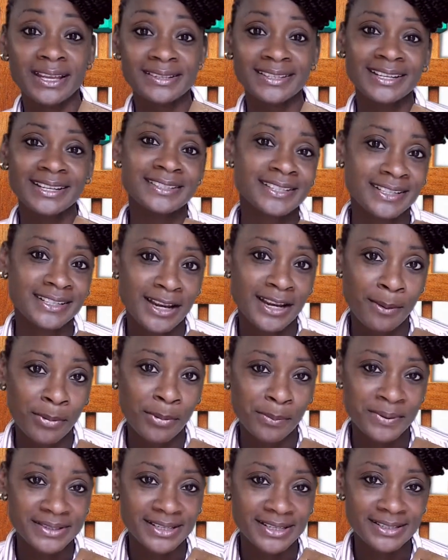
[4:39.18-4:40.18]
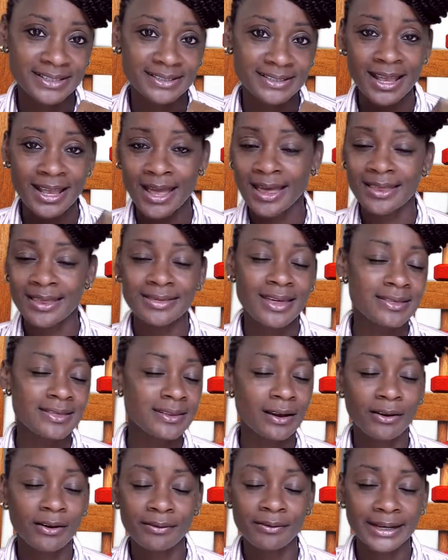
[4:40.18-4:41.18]
into number positions, then
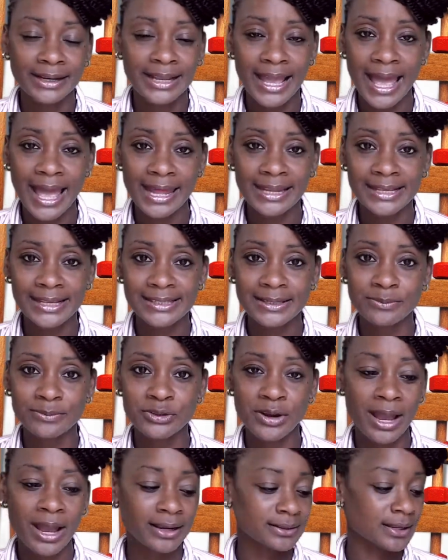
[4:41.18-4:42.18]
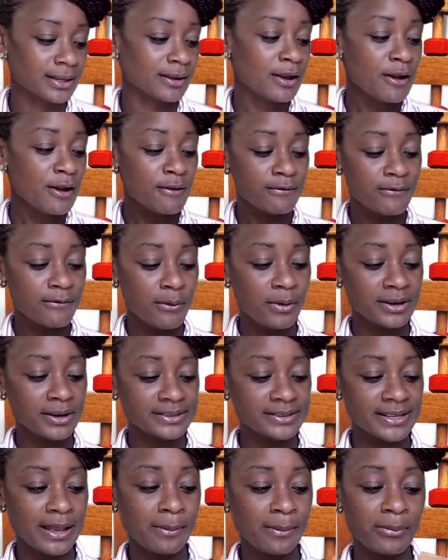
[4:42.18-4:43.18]
they're already adding and subtracting. For
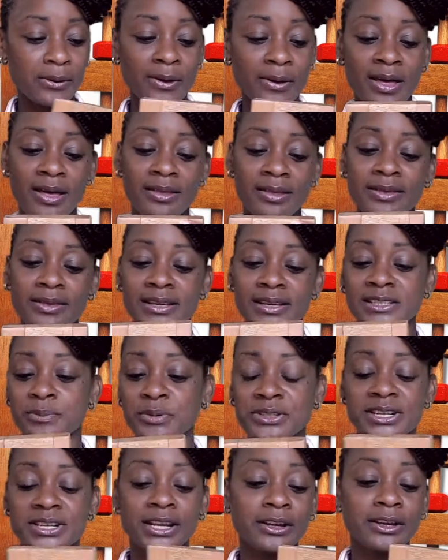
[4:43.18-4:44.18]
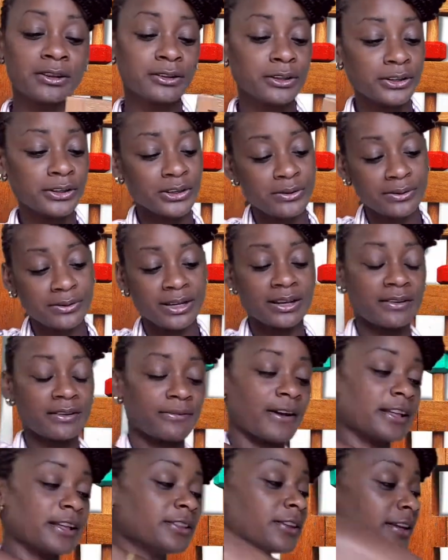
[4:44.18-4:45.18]
example, this particular unit, if
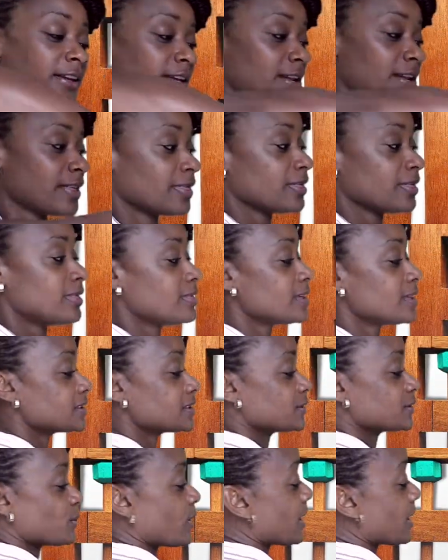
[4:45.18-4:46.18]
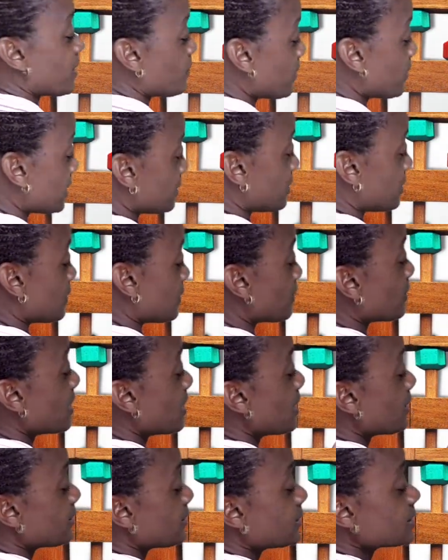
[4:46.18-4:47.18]
I look at it this way with you,
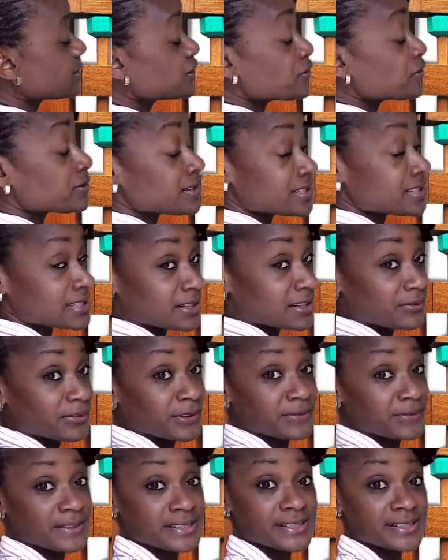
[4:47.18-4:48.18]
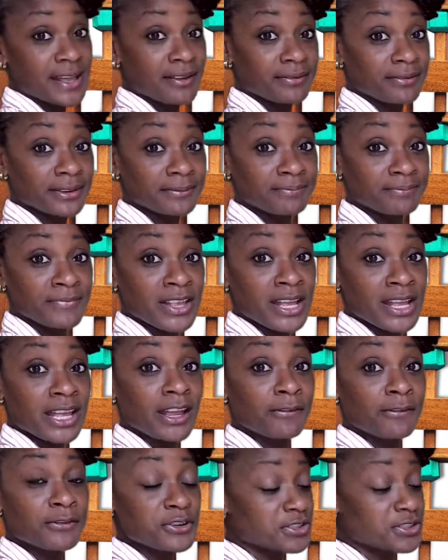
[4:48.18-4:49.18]
this unit is in 57.
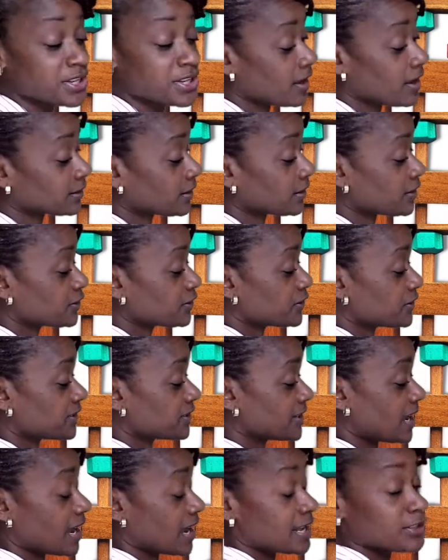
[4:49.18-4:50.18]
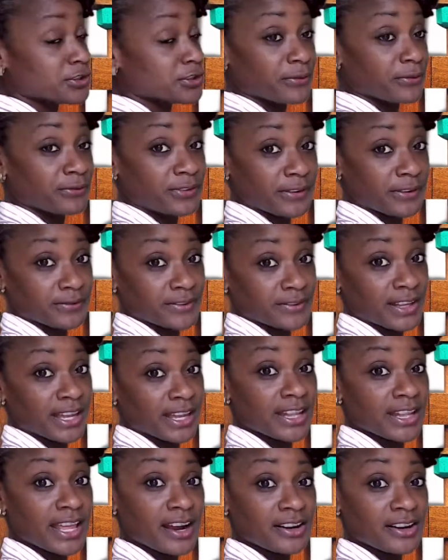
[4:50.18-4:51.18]
If your child understands your 50 and
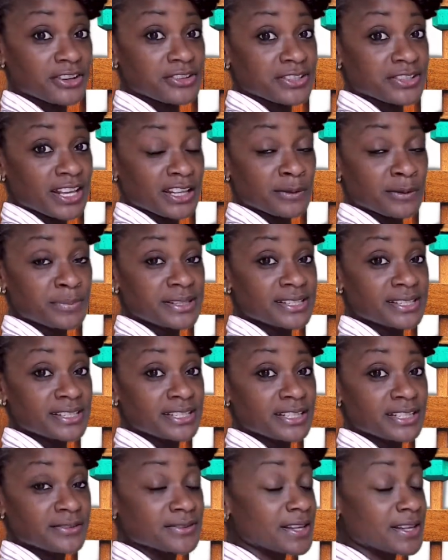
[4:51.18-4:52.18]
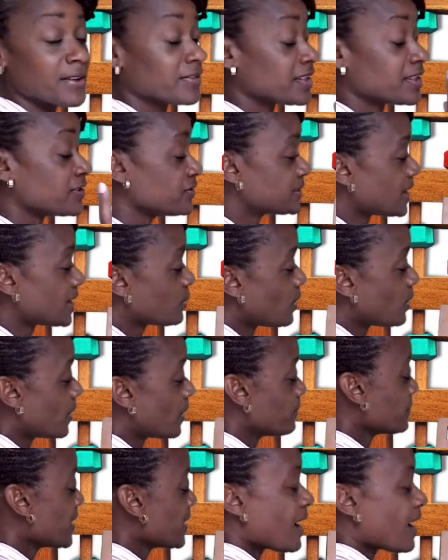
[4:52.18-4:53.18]
they understand the position of 7, then you say, well,
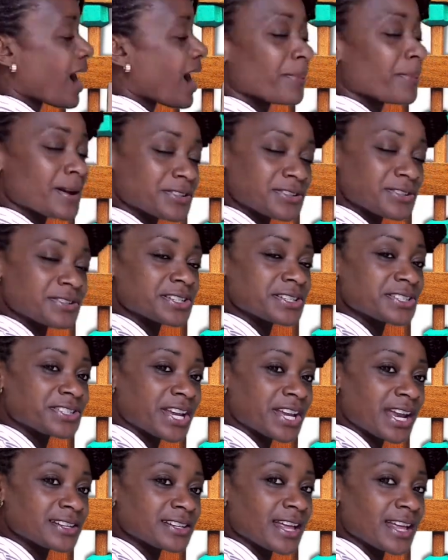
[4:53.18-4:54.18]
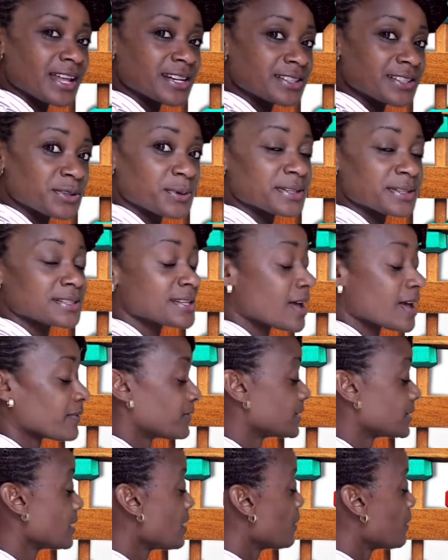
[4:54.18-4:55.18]
how about you just change that into a 7?
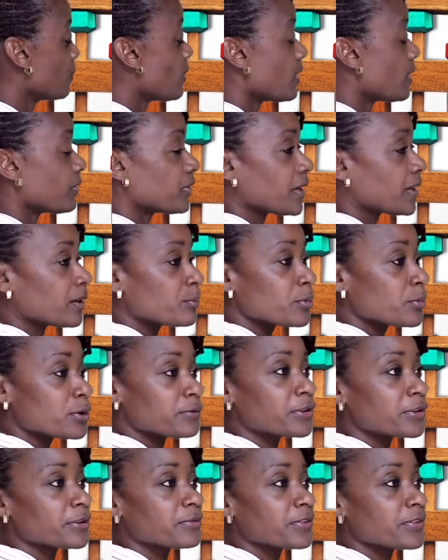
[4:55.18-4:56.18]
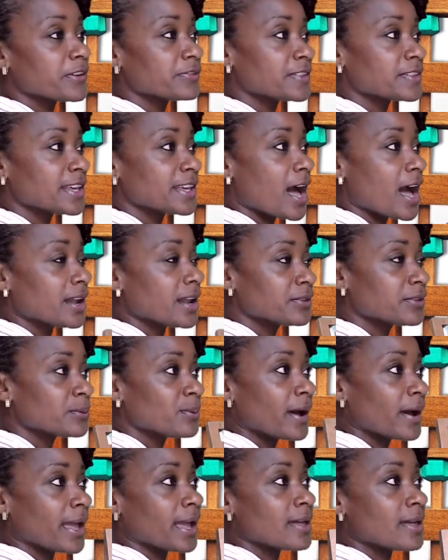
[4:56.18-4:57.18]
Well, they'll move your 50 out of the
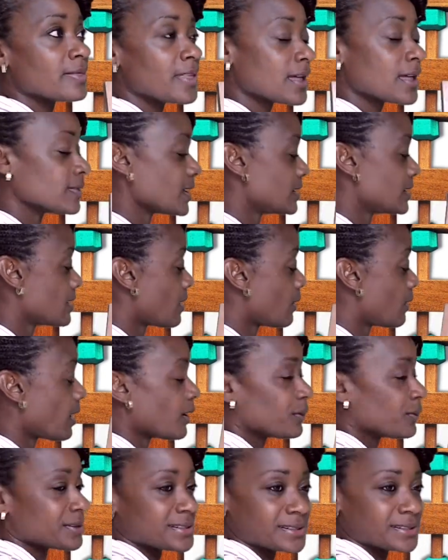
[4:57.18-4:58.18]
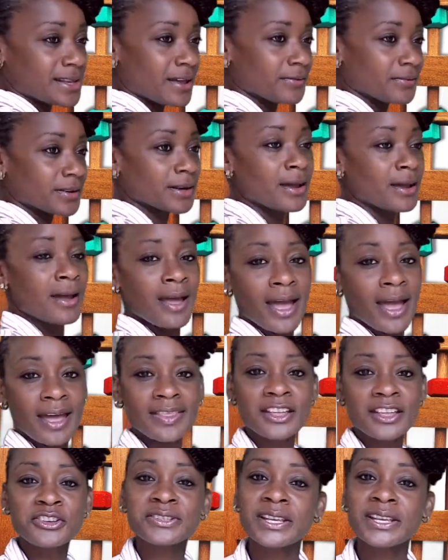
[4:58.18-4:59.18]
way, and then they know, oh, it's 7. And
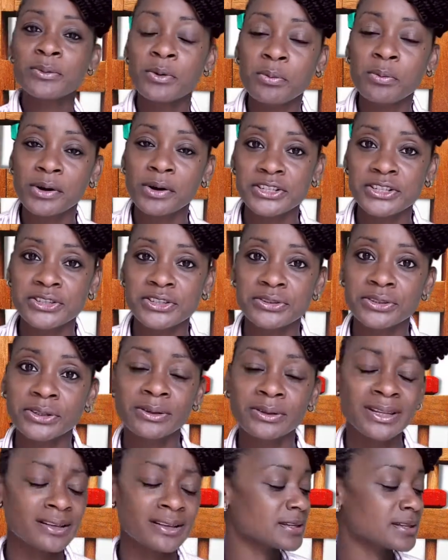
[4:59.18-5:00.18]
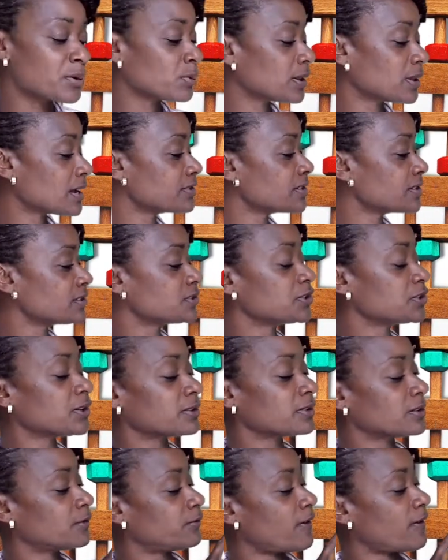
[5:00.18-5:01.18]
then you say, well, what did you do? And they'll say, well, I just took
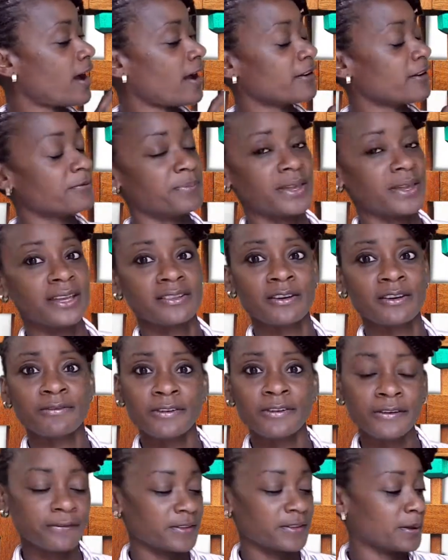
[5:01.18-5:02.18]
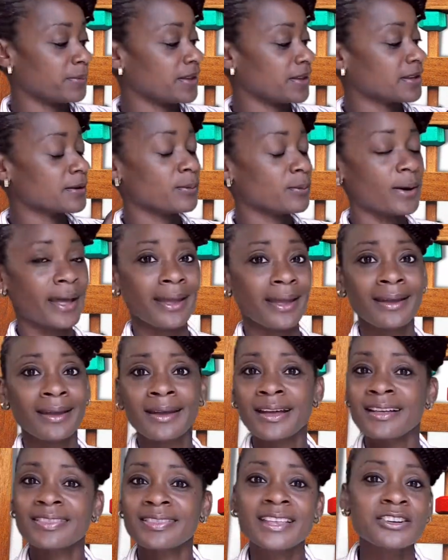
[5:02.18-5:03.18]
the 5 beat, the 50 beat away.
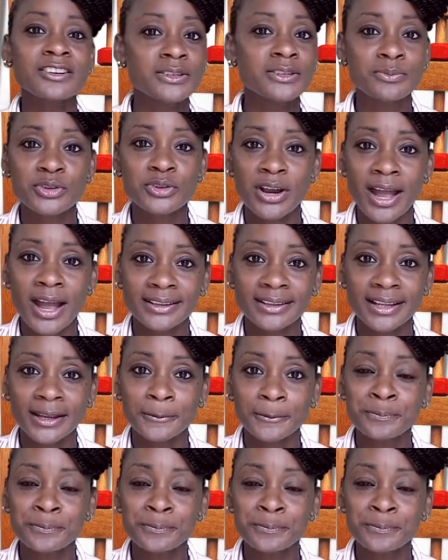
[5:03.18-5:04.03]
They're subtracting.